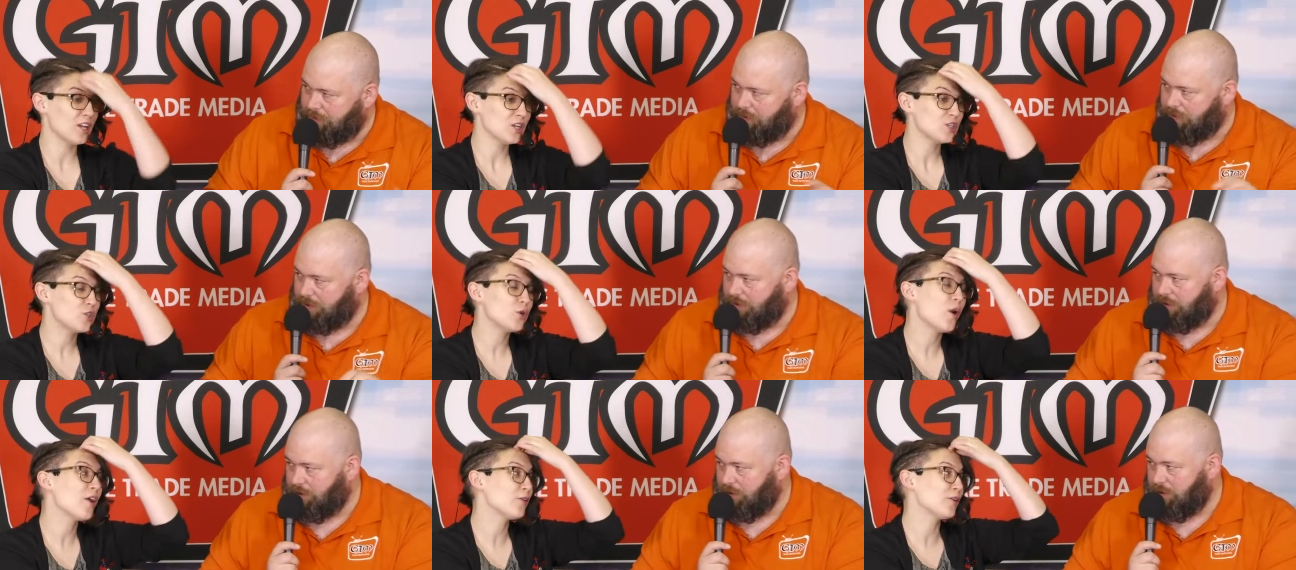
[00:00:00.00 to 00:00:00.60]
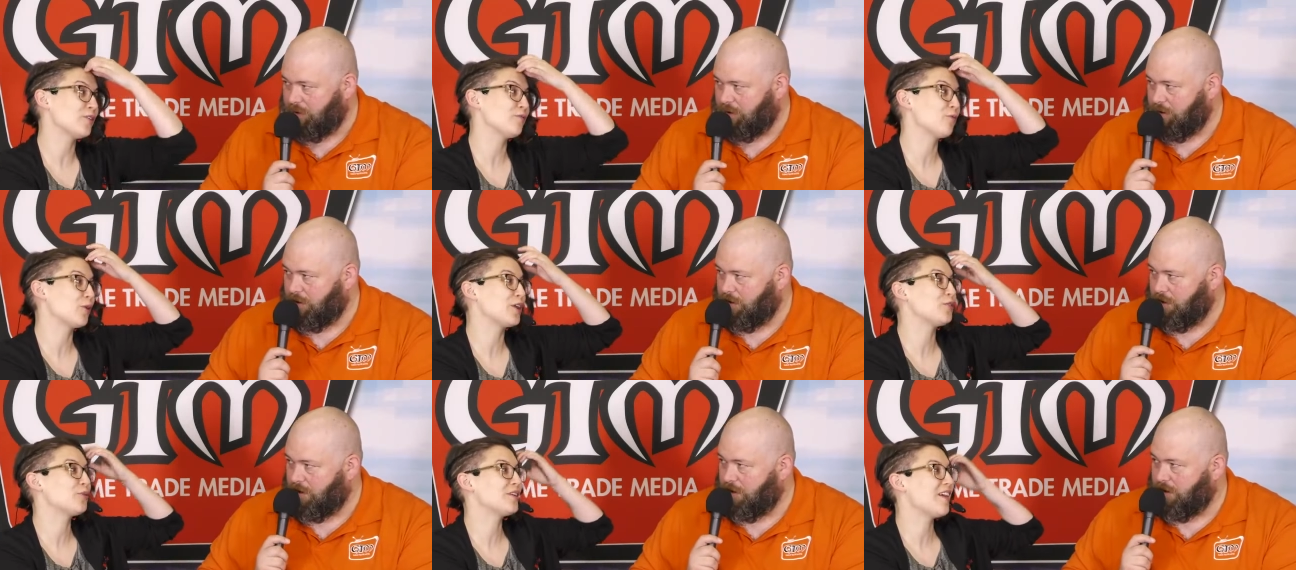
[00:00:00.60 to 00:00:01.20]

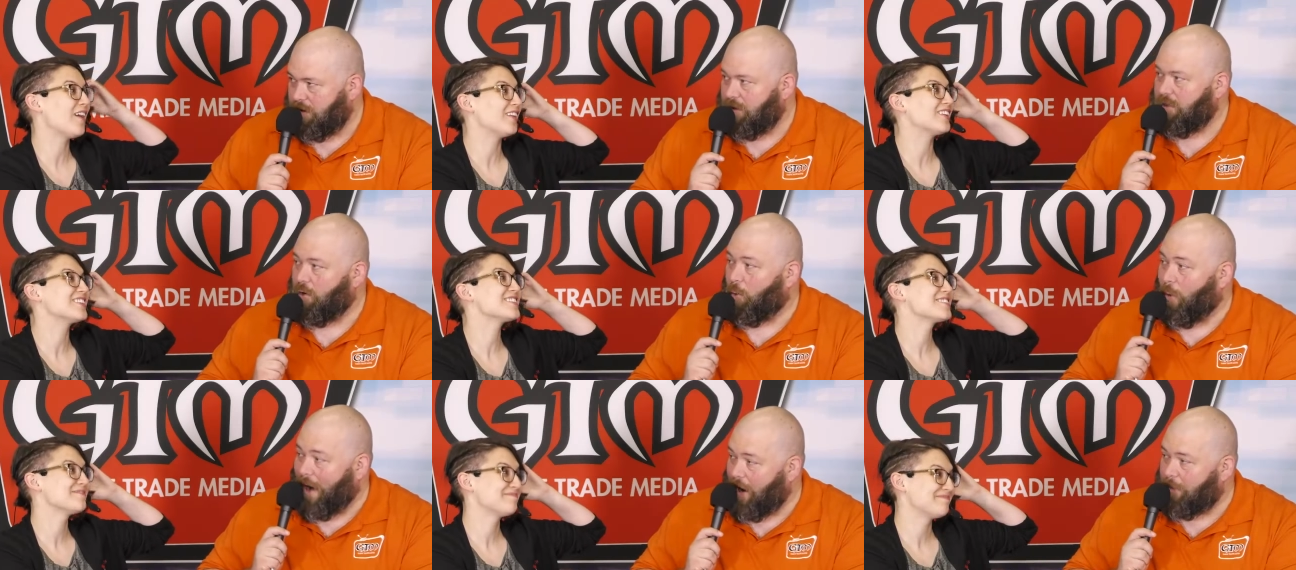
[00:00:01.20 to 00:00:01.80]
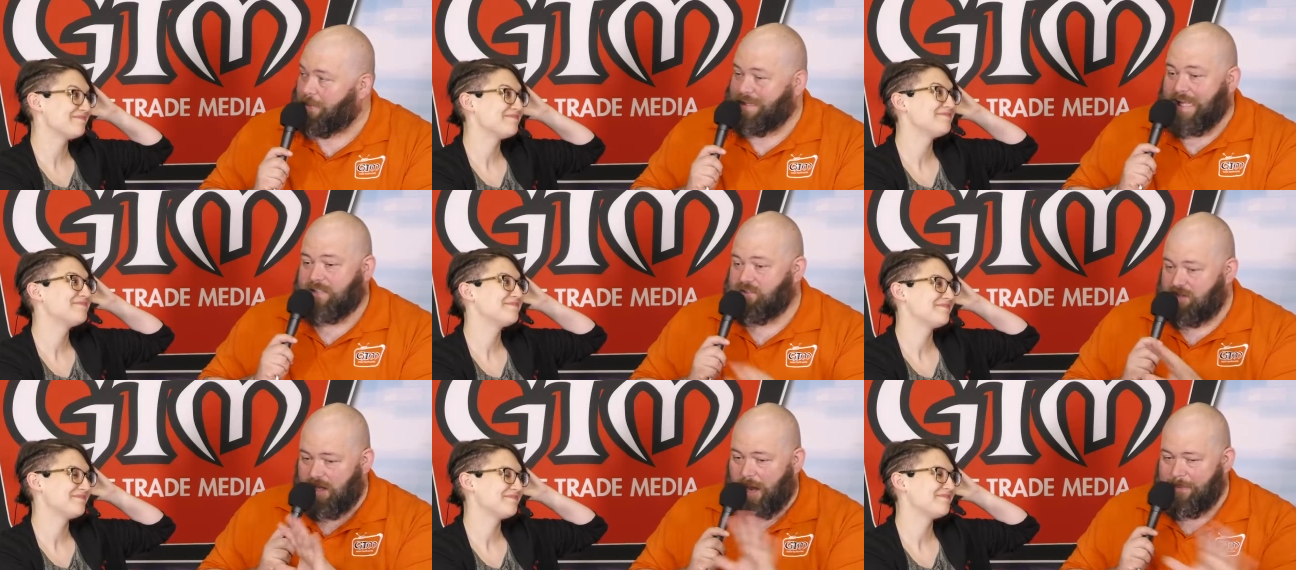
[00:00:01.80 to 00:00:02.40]
Speaker 1: $243.
Speaker 2: Wow, but
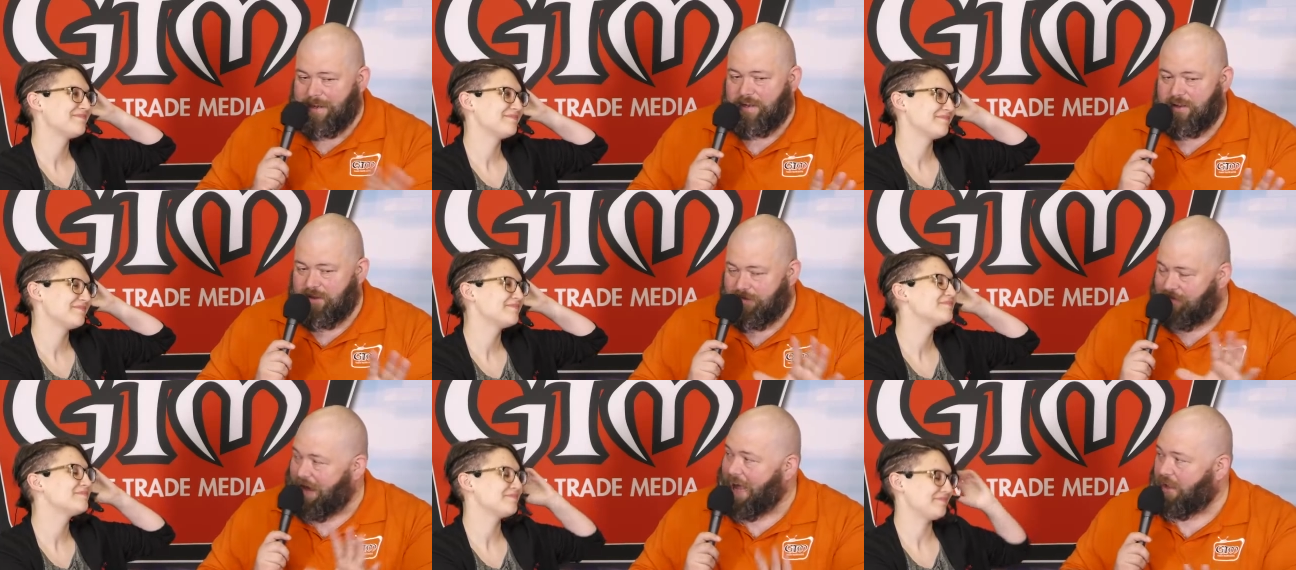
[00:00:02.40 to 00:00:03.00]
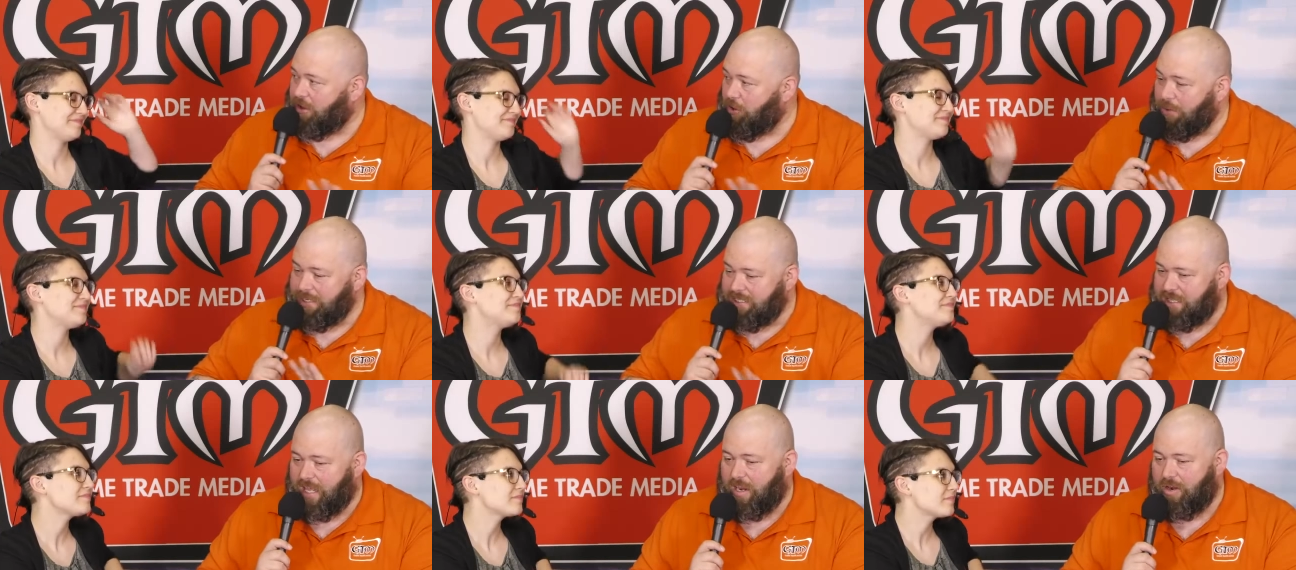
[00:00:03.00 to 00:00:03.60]
that's, I mean, the value
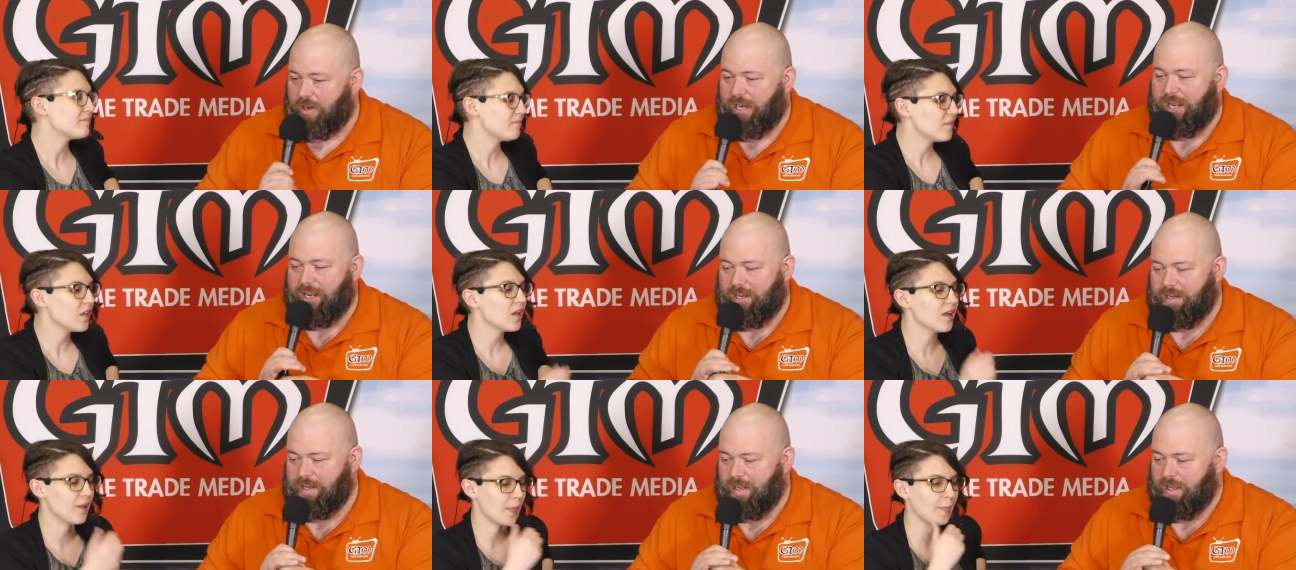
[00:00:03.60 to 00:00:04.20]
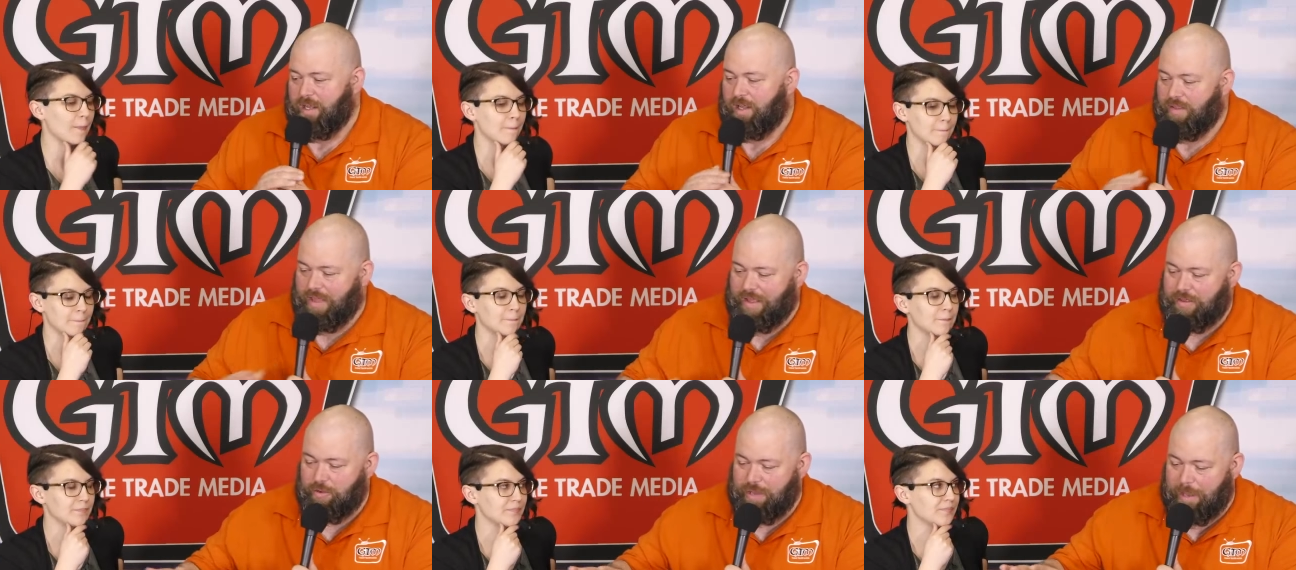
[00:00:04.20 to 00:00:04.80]
is there in
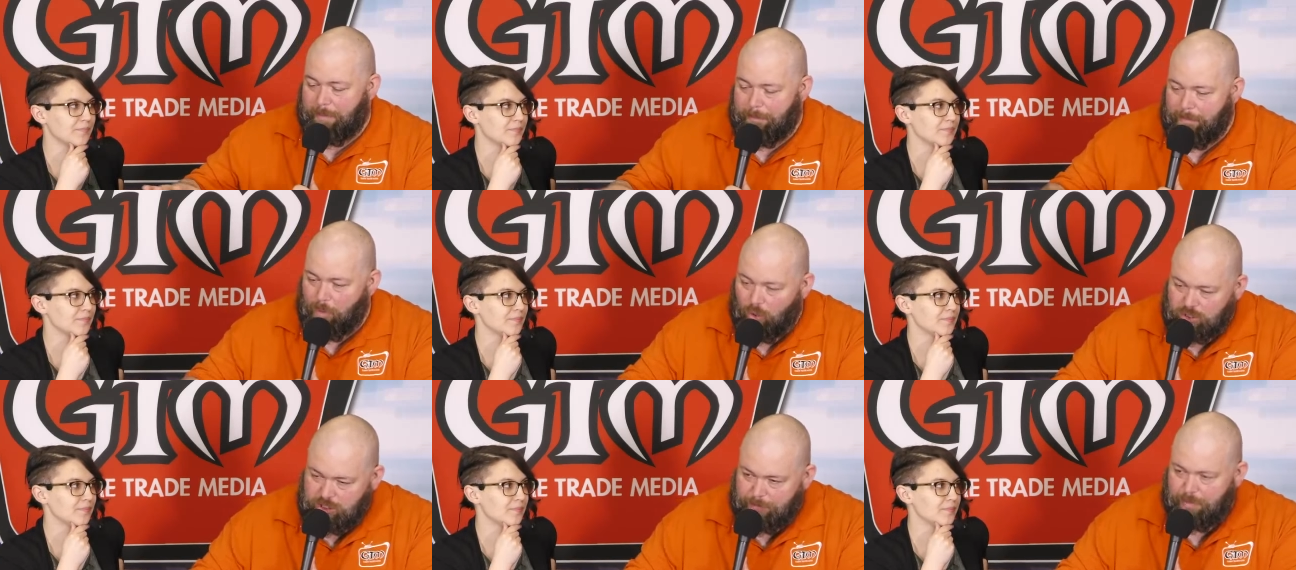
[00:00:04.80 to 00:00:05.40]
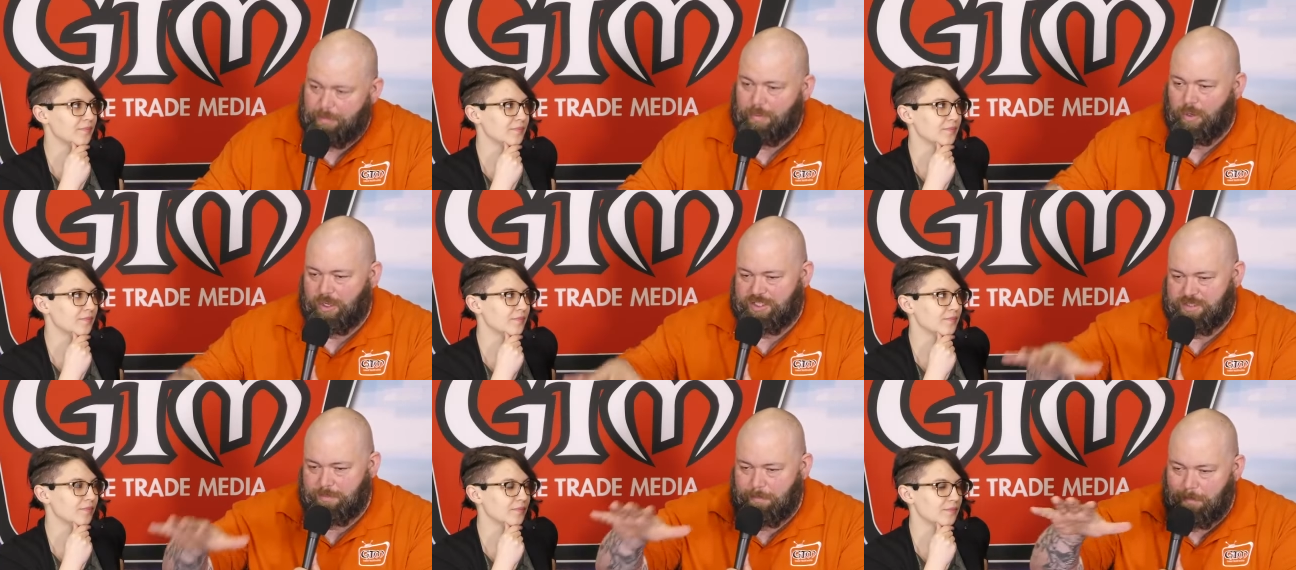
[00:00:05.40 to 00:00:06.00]
that you get multiple
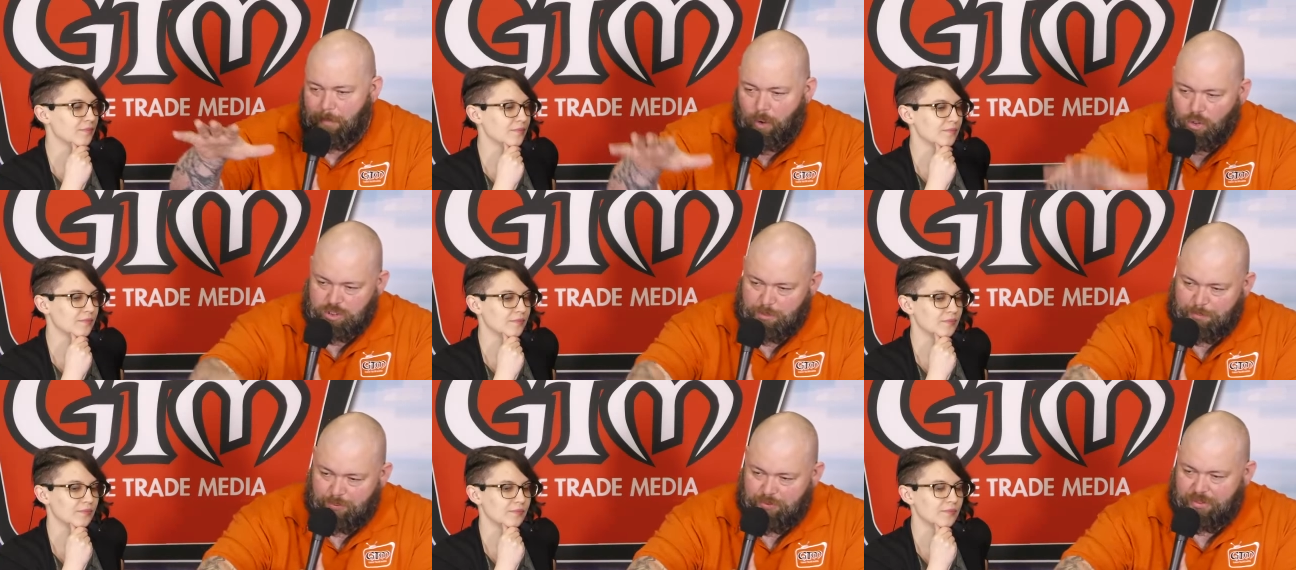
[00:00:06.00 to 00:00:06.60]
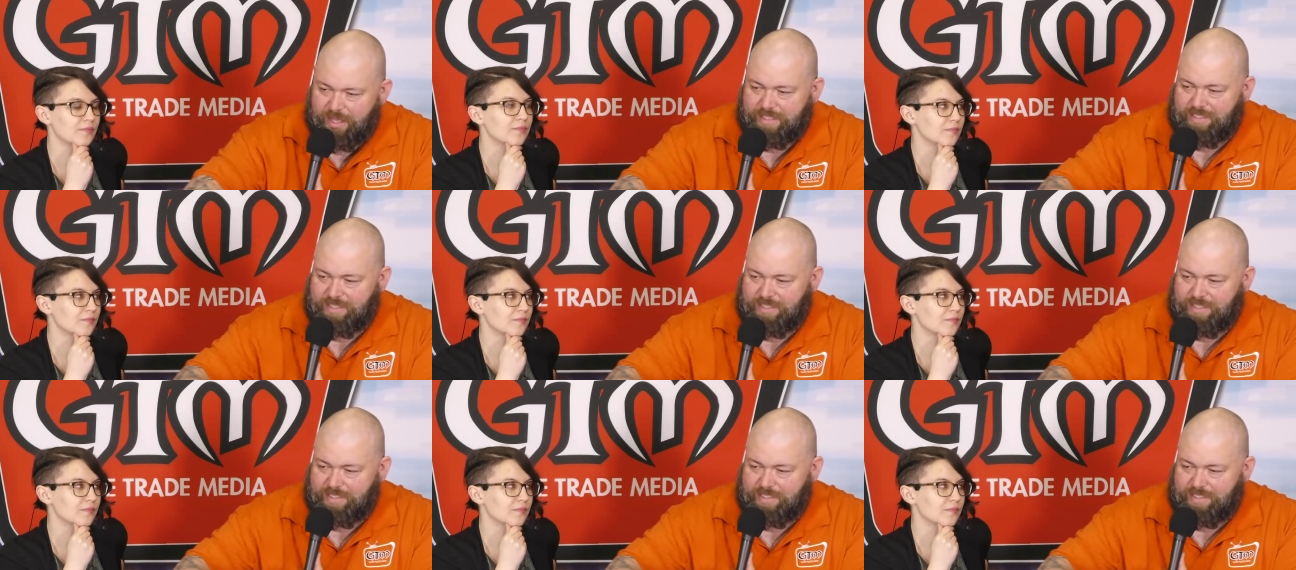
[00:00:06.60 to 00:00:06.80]
books, multiple things,